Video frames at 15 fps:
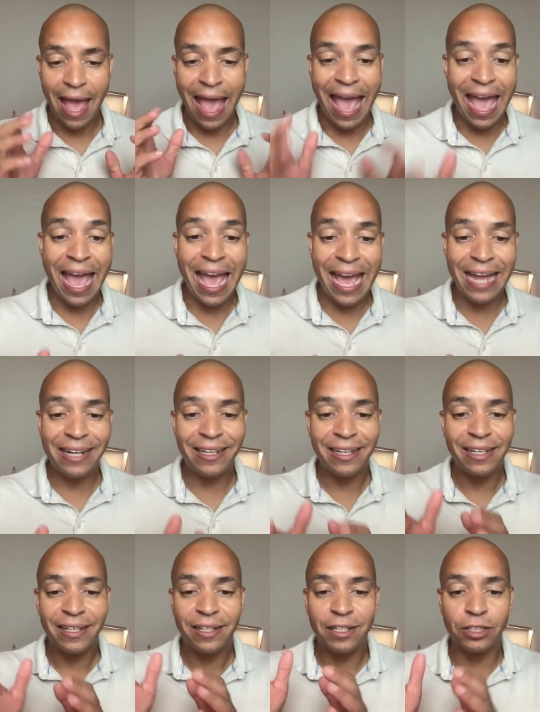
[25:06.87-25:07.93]
And
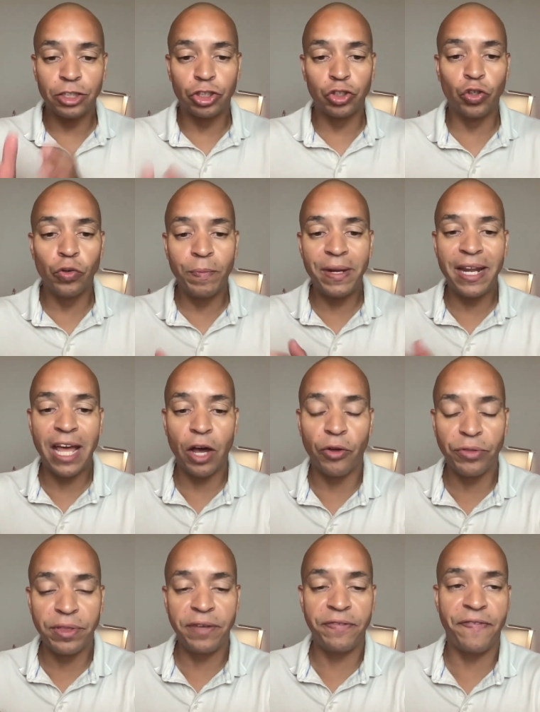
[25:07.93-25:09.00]
consuming
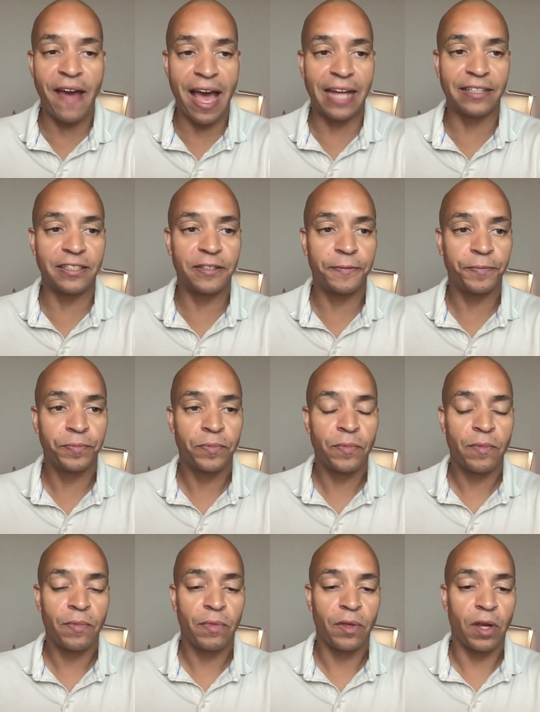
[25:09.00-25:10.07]
healthy fats.
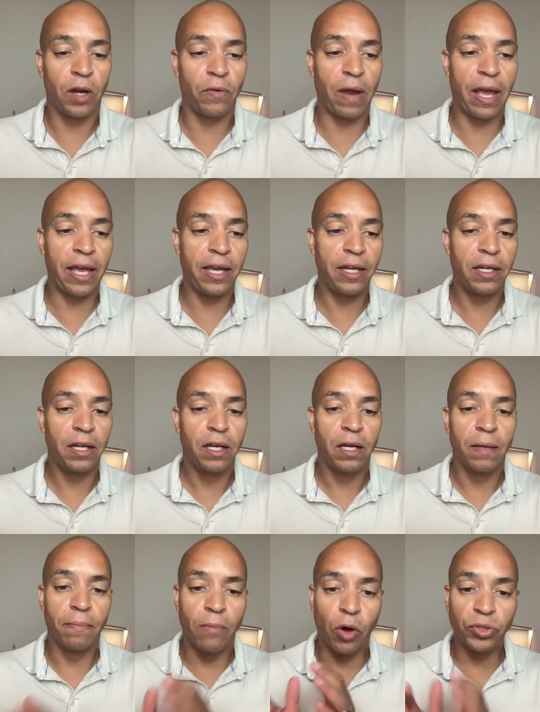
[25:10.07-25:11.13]
All right.
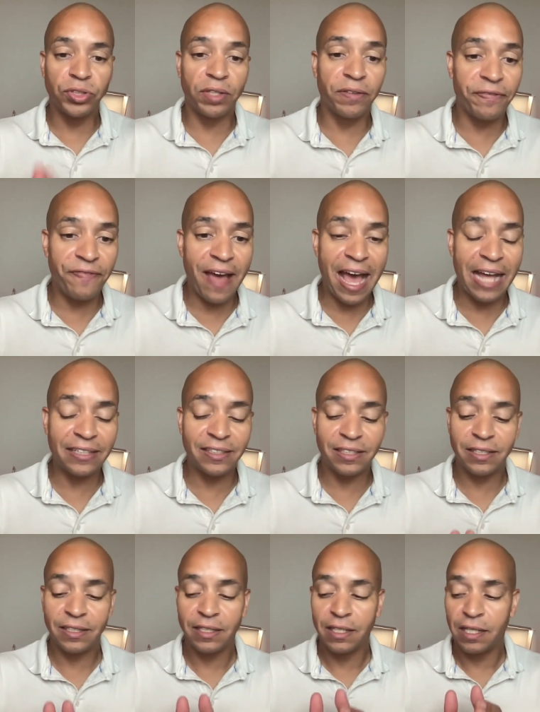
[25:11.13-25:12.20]
Most of the
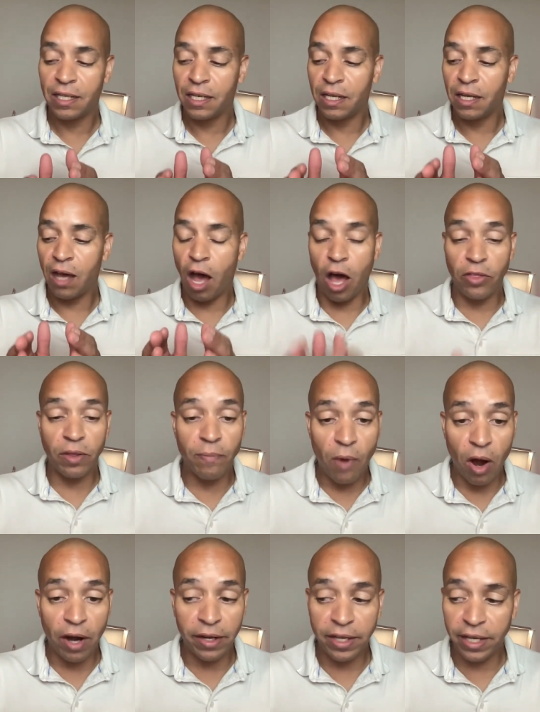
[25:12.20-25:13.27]
fats on the
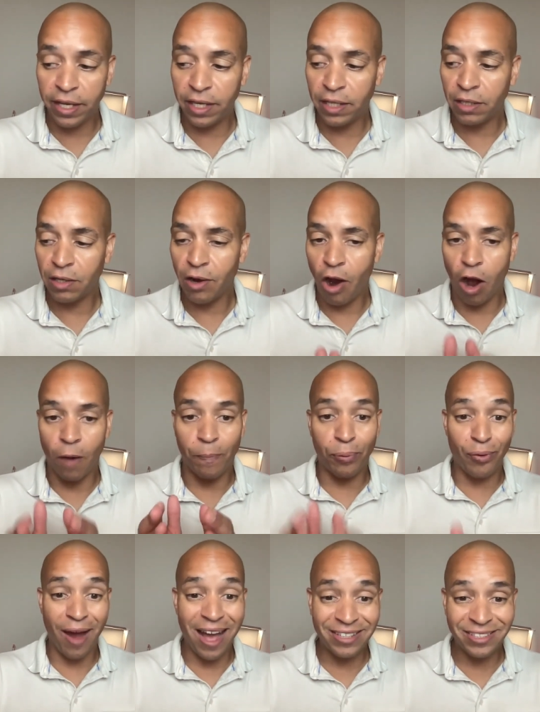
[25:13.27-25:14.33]
market are
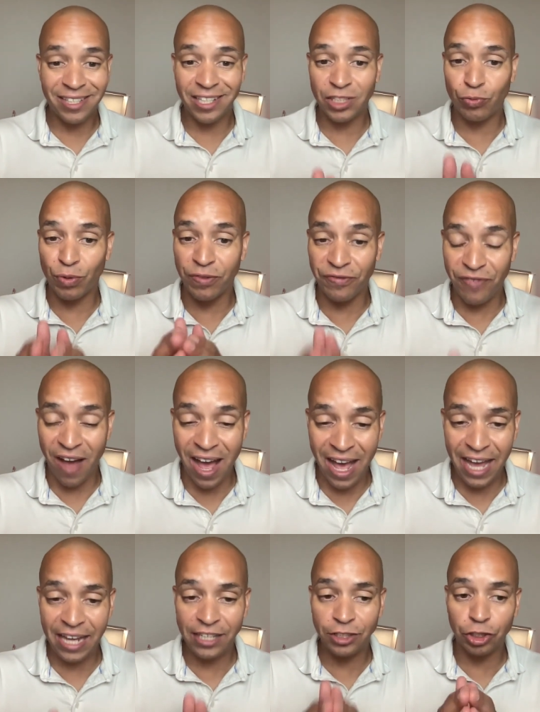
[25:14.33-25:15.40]
processed,
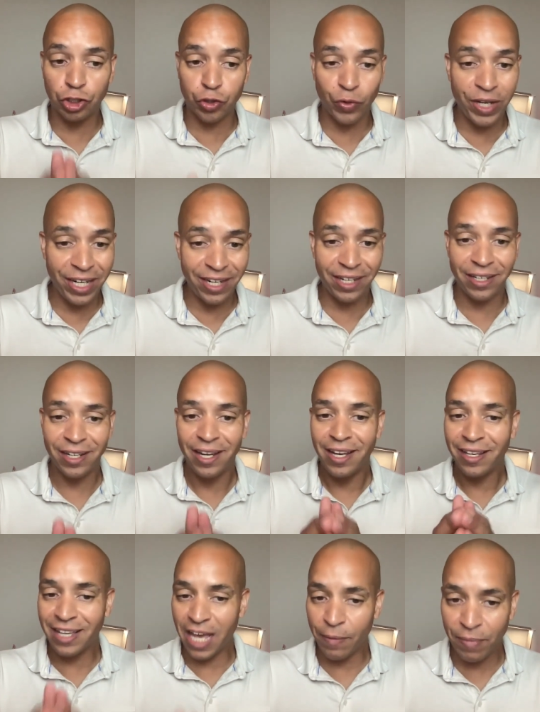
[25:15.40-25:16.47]
refined, treated,
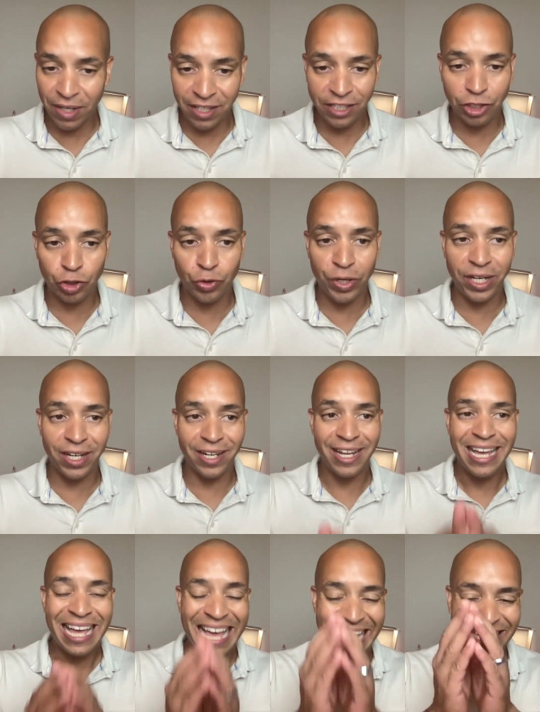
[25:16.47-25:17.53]
chemically treated,
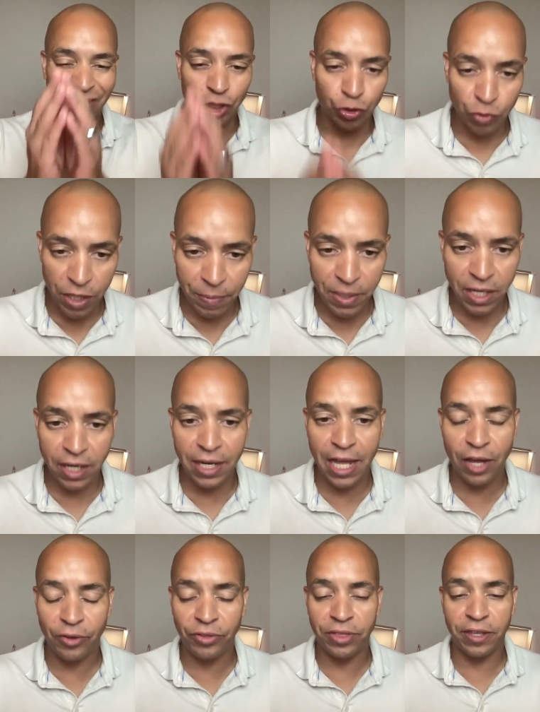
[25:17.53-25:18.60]
extremely
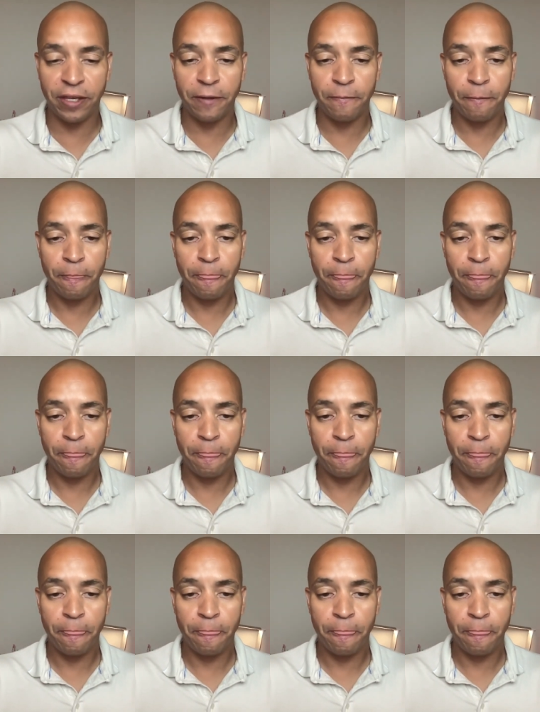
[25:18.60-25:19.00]
unhealthy.